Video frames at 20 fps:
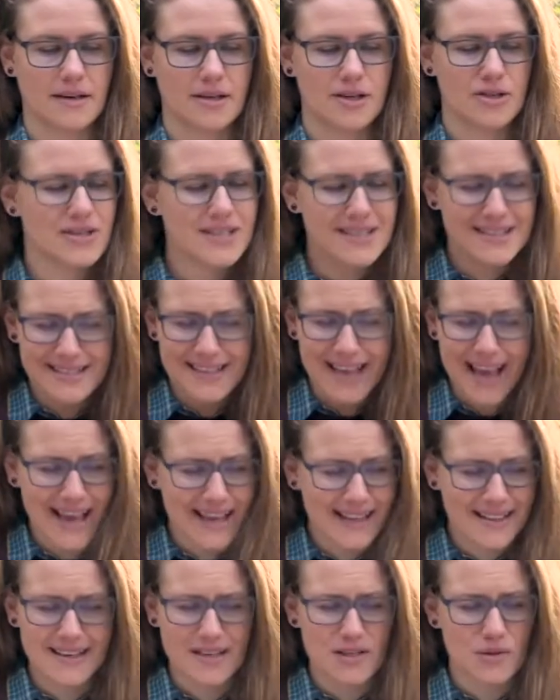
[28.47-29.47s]
Just
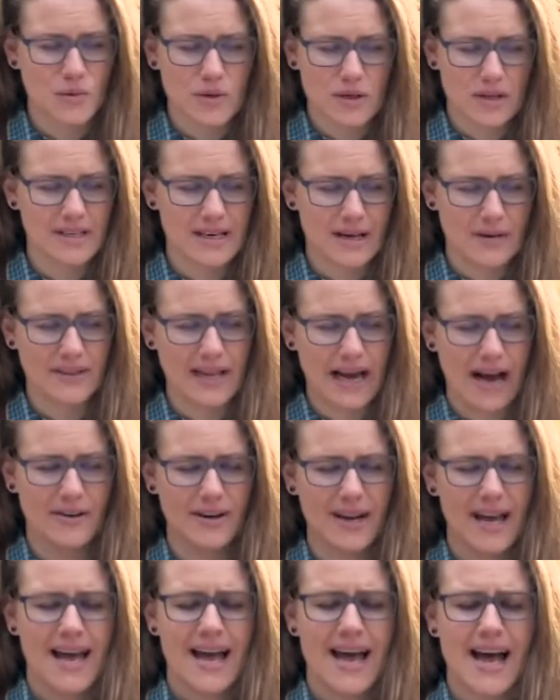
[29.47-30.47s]
saying these words out loud
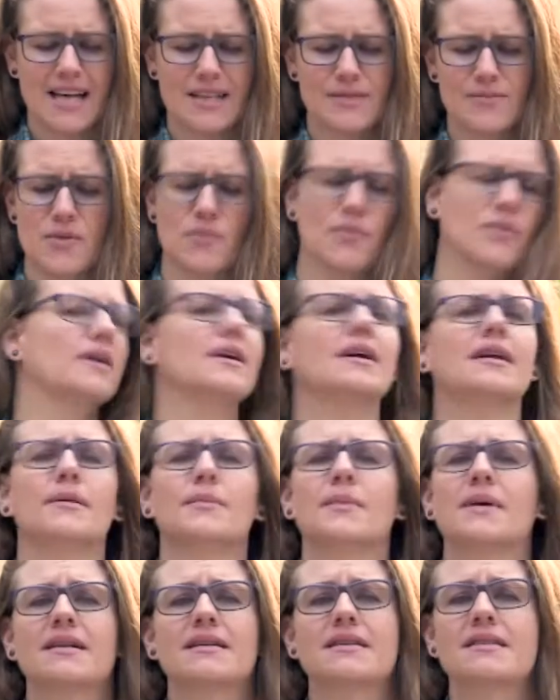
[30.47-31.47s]
has me worried I'm
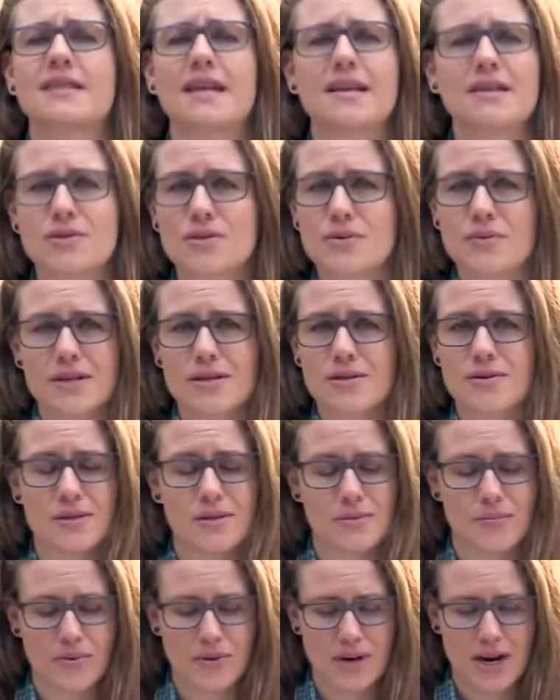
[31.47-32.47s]
going to send you into
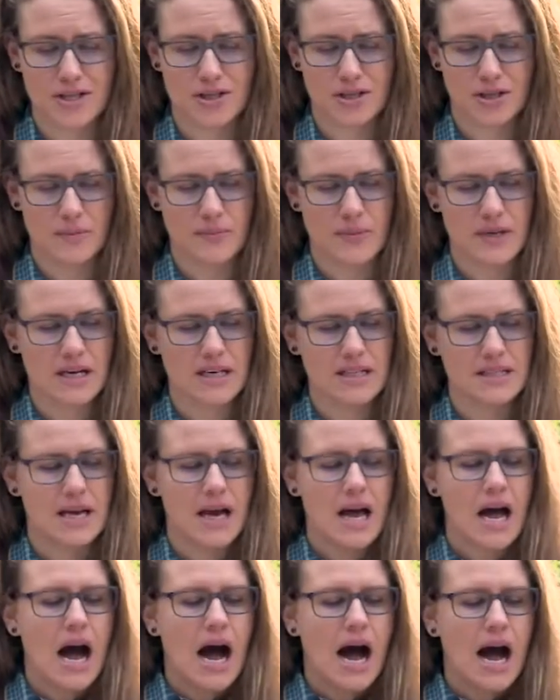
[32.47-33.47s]
depression because
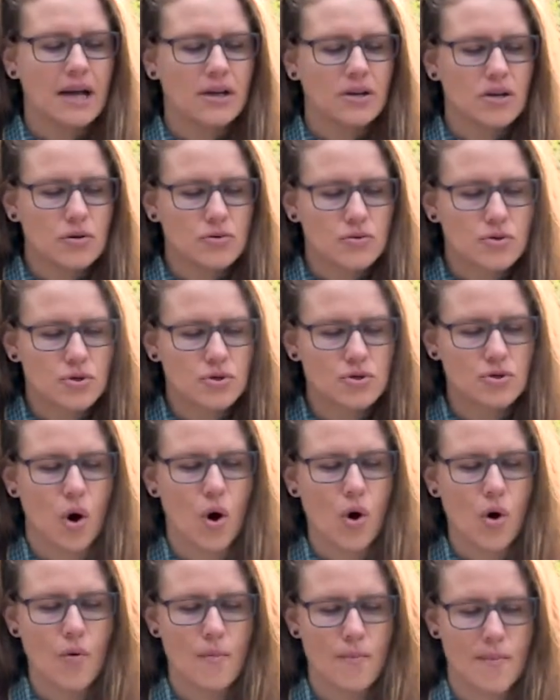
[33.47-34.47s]
I know
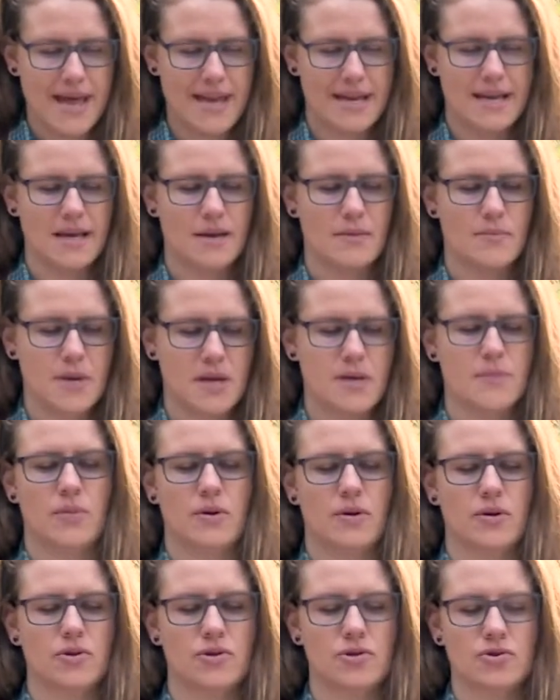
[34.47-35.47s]
so many
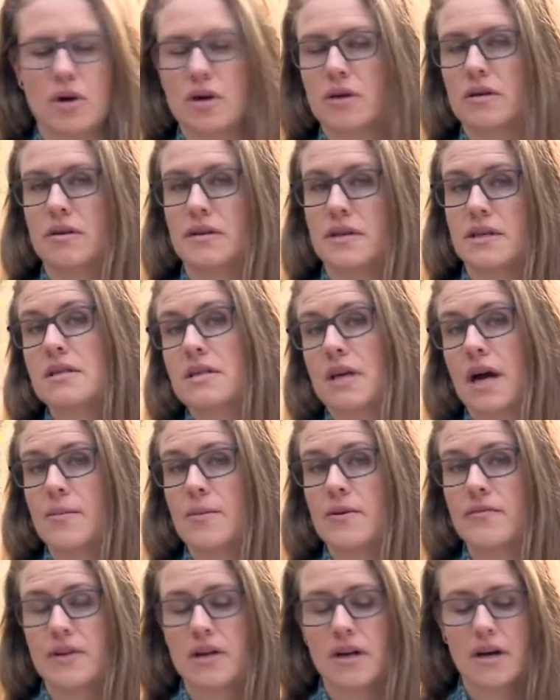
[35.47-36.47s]
people struggle this time
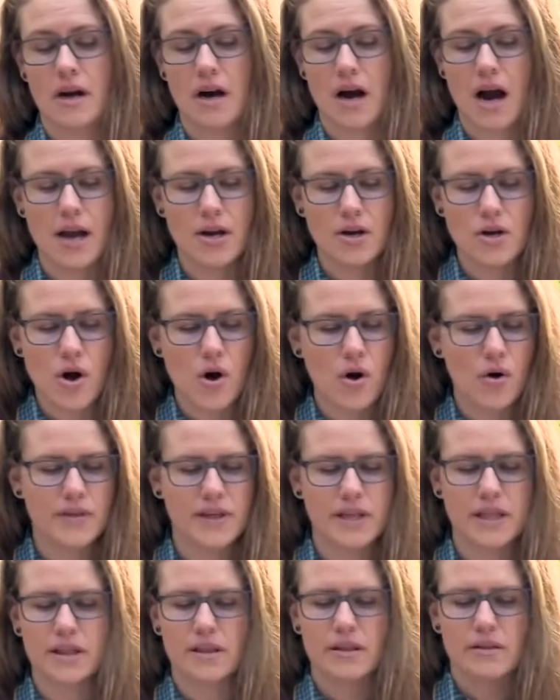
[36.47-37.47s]
of year. I know
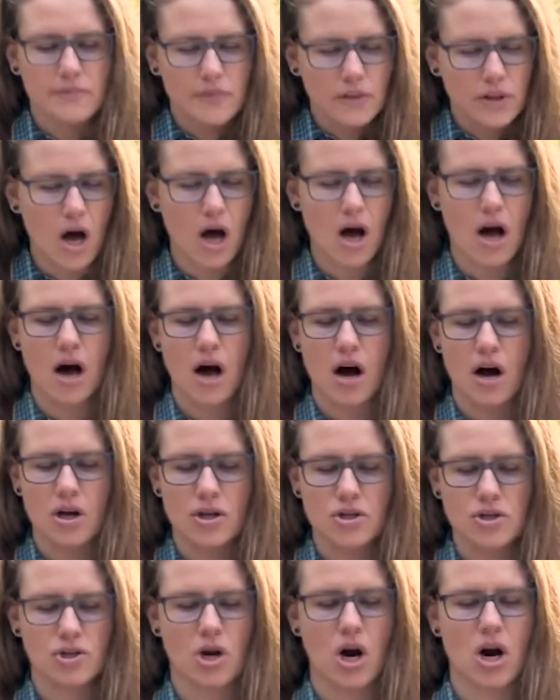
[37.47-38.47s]
that long,
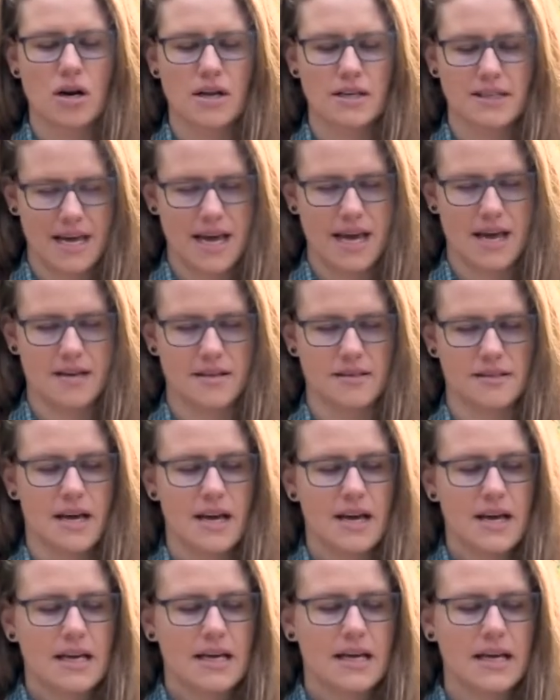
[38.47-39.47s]
dark days
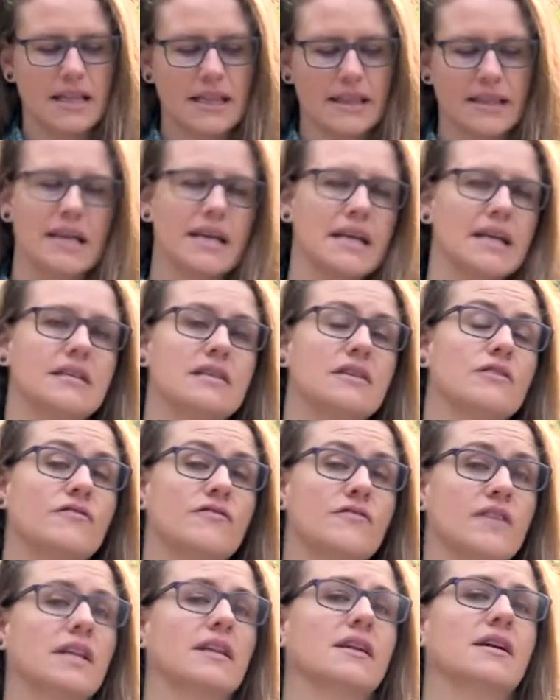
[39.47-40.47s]
can lead to
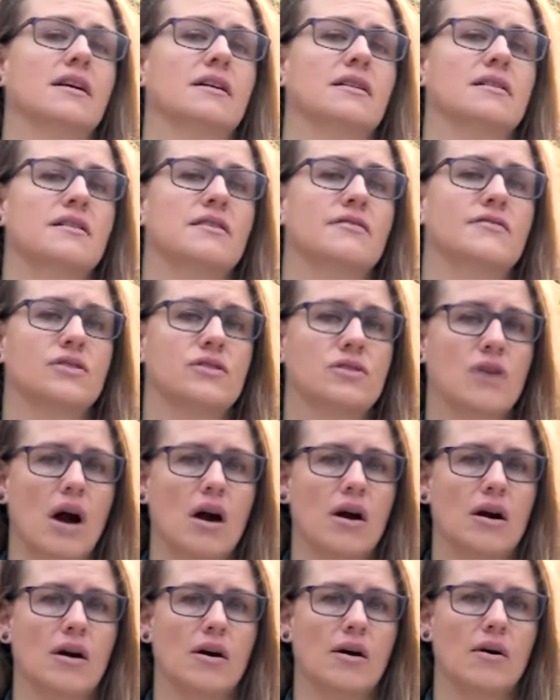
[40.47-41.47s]
feelings of
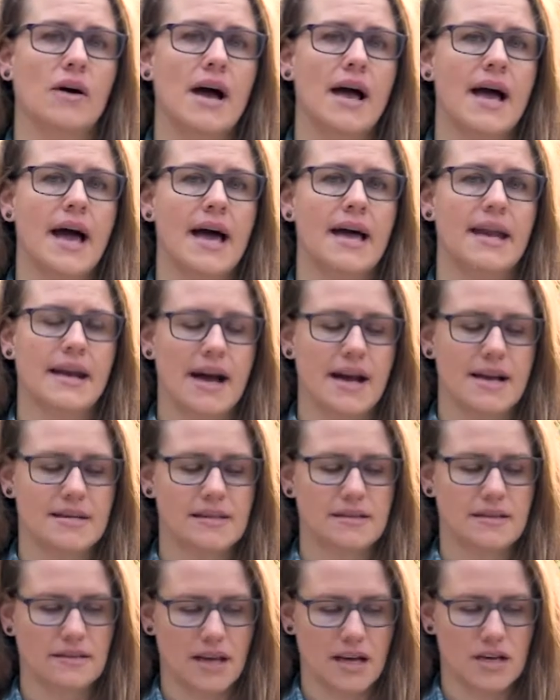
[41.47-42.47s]
sorrow and
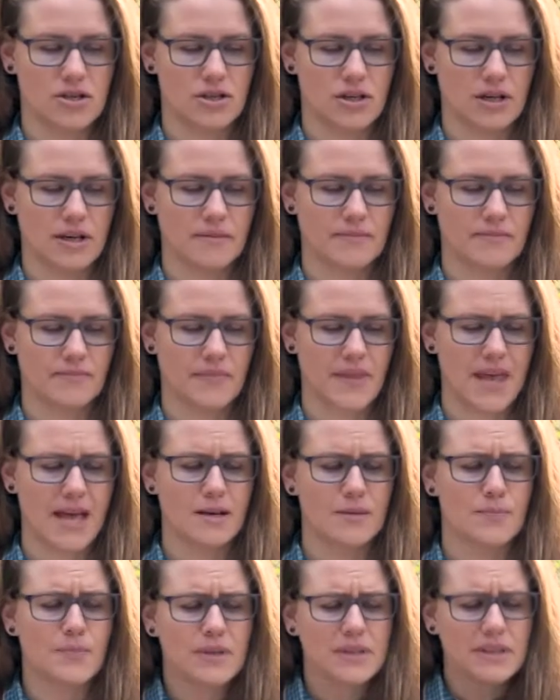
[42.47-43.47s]
isolation.
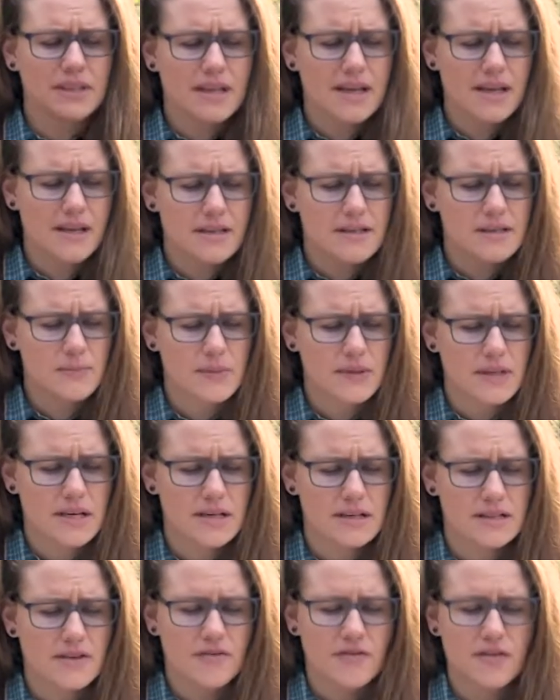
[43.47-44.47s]
And please,
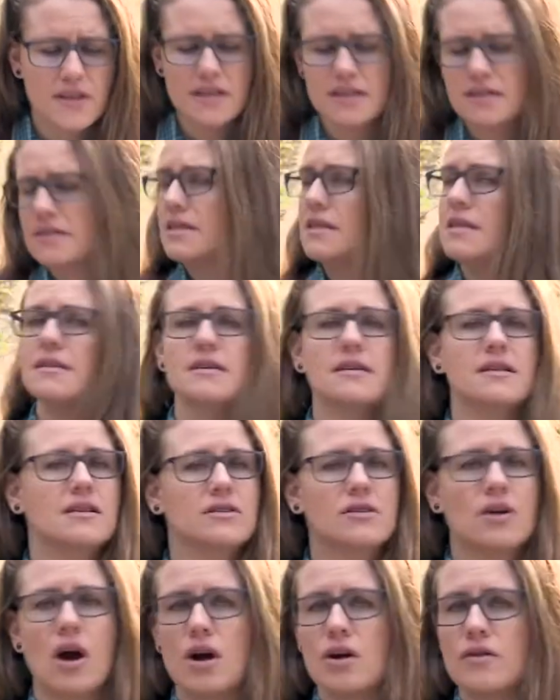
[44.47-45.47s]
if this season is
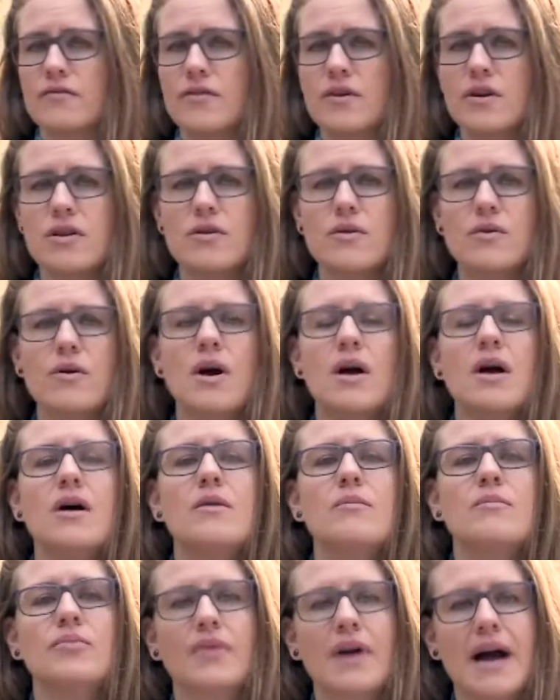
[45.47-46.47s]
hard for you,
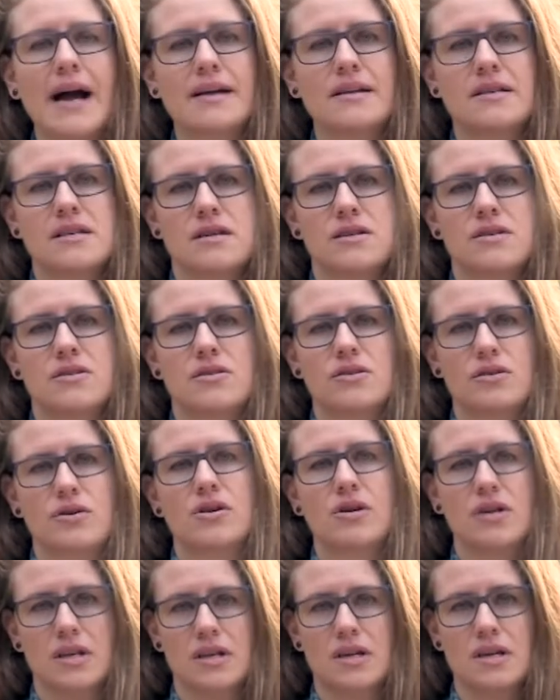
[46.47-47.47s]
practice
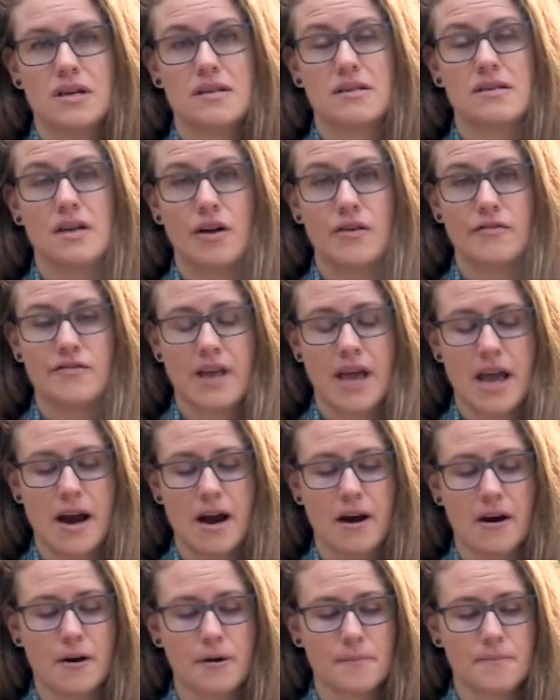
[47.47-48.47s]
good
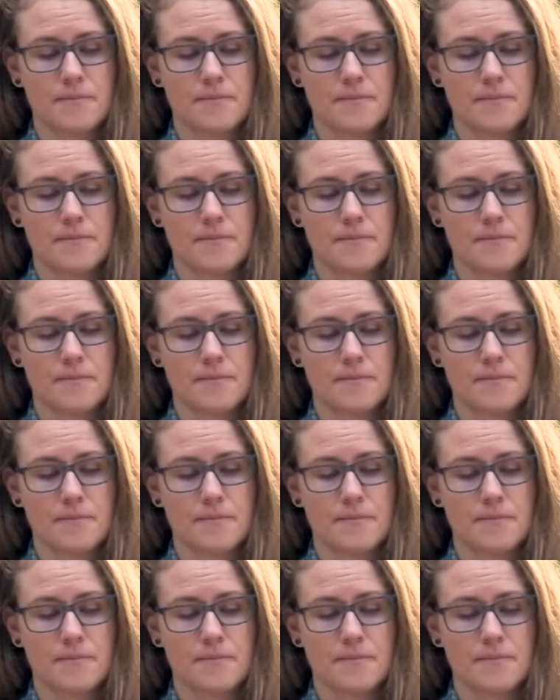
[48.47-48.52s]
self-care.